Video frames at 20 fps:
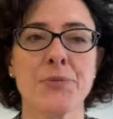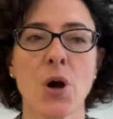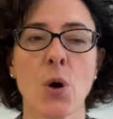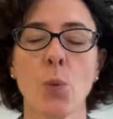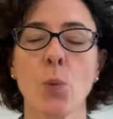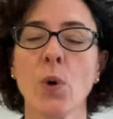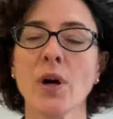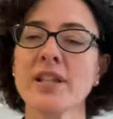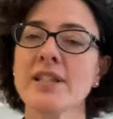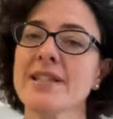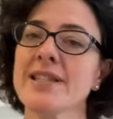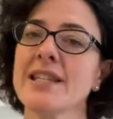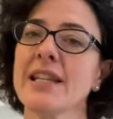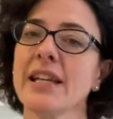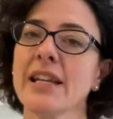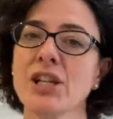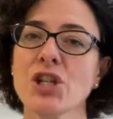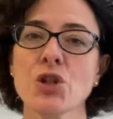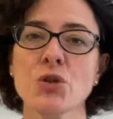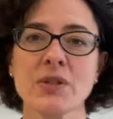Once the
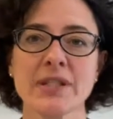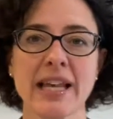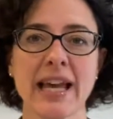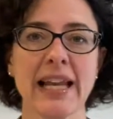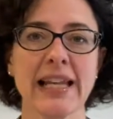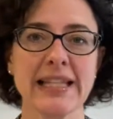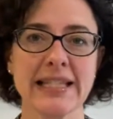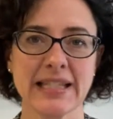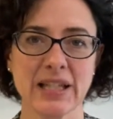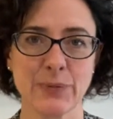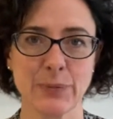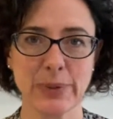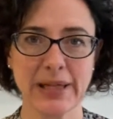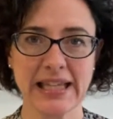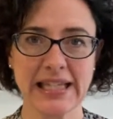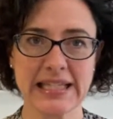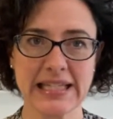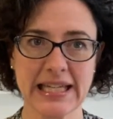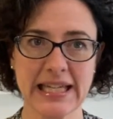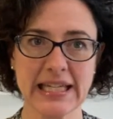initial sale is
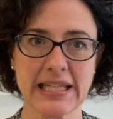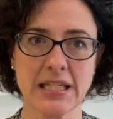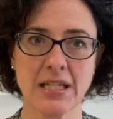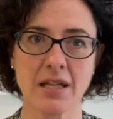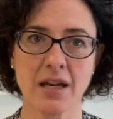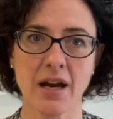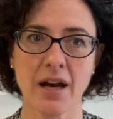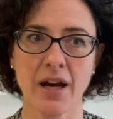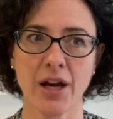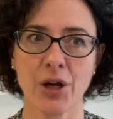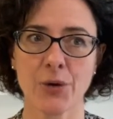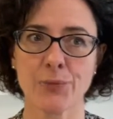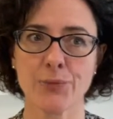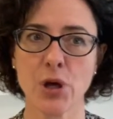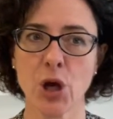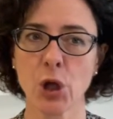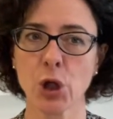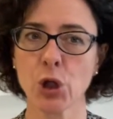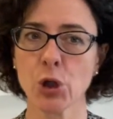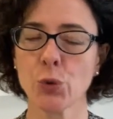completed,
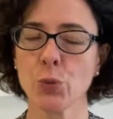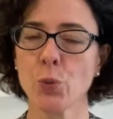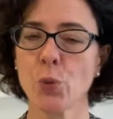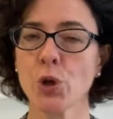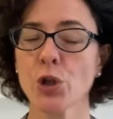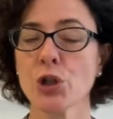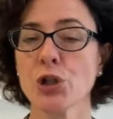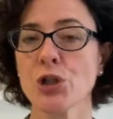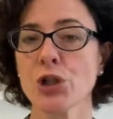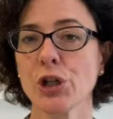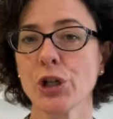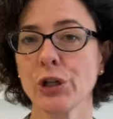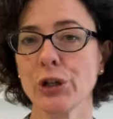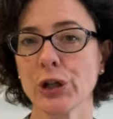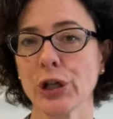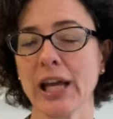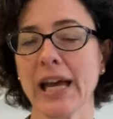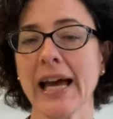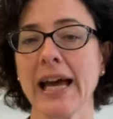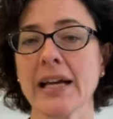you want to
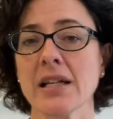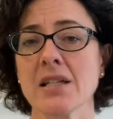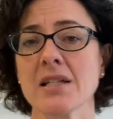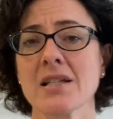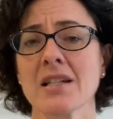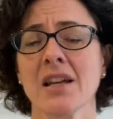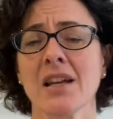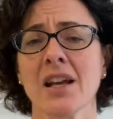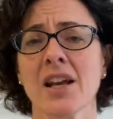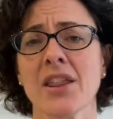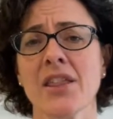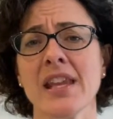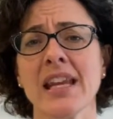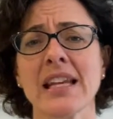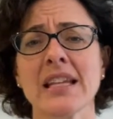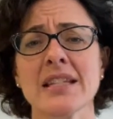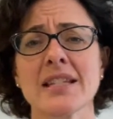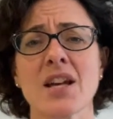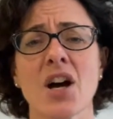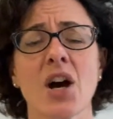look at
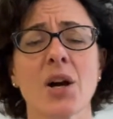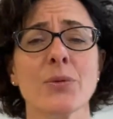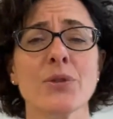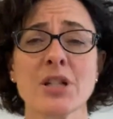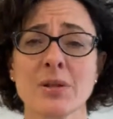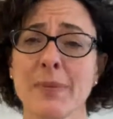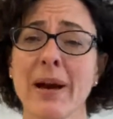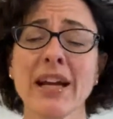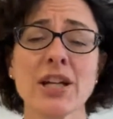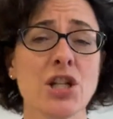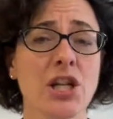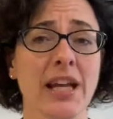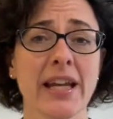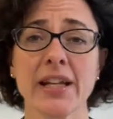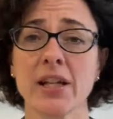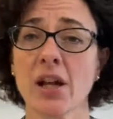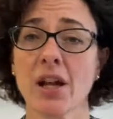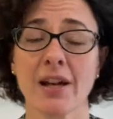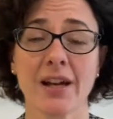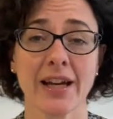things, I would
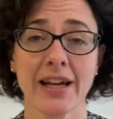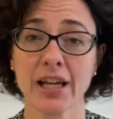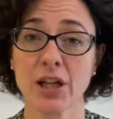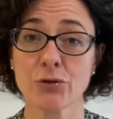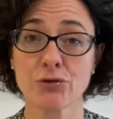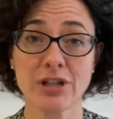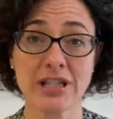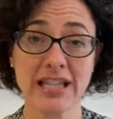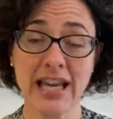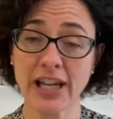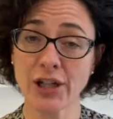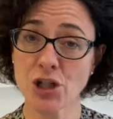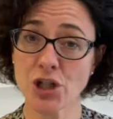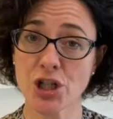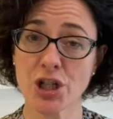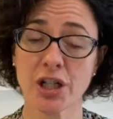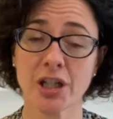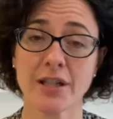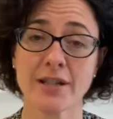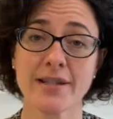imagine, like
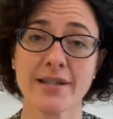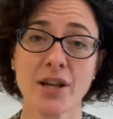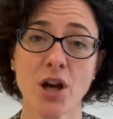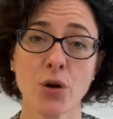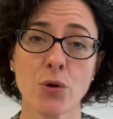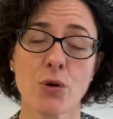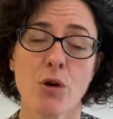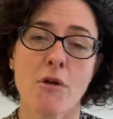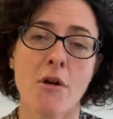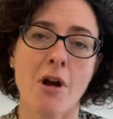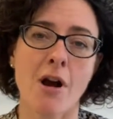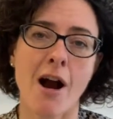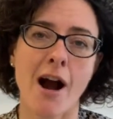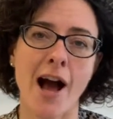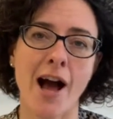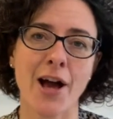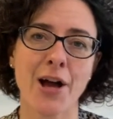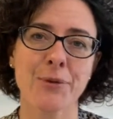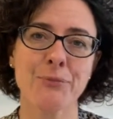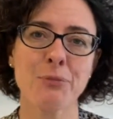retention. So
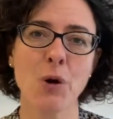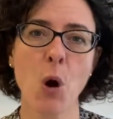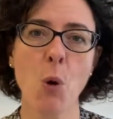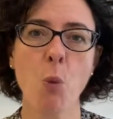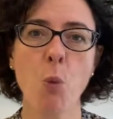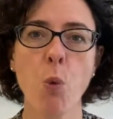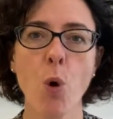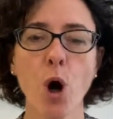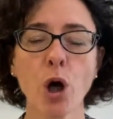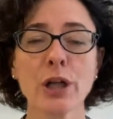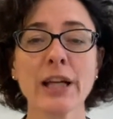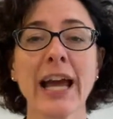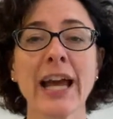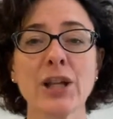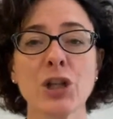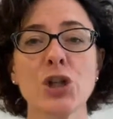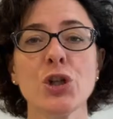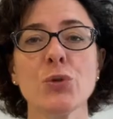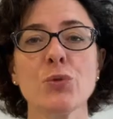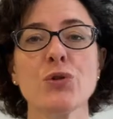what
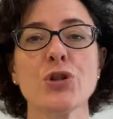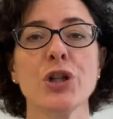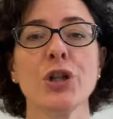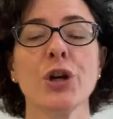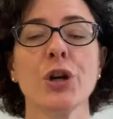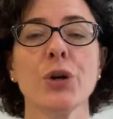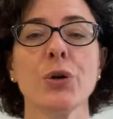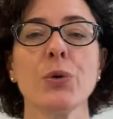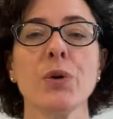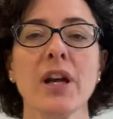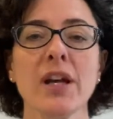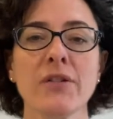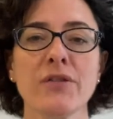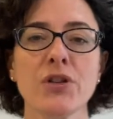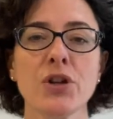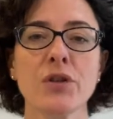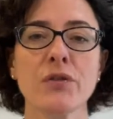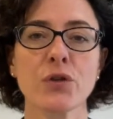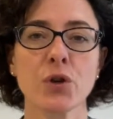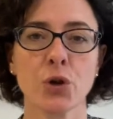can you do
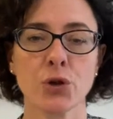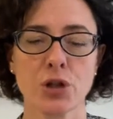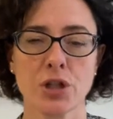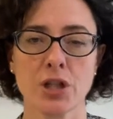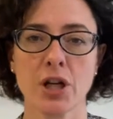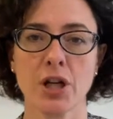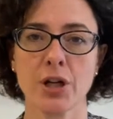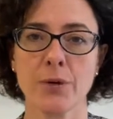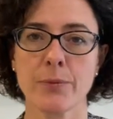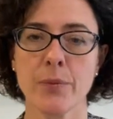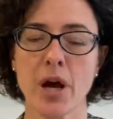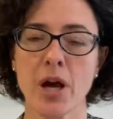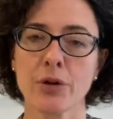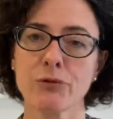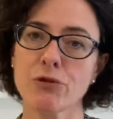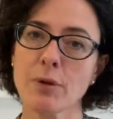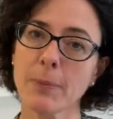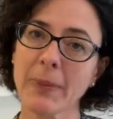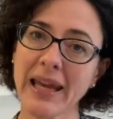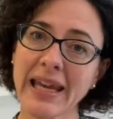if you've got a
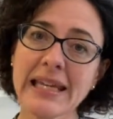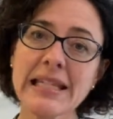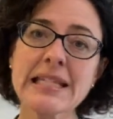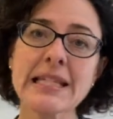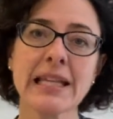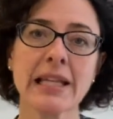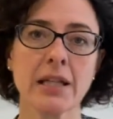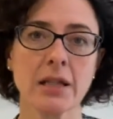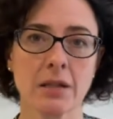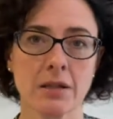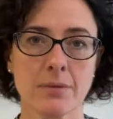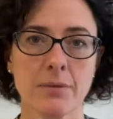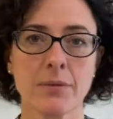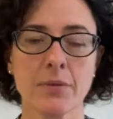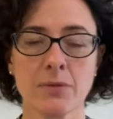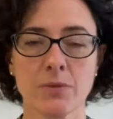repeating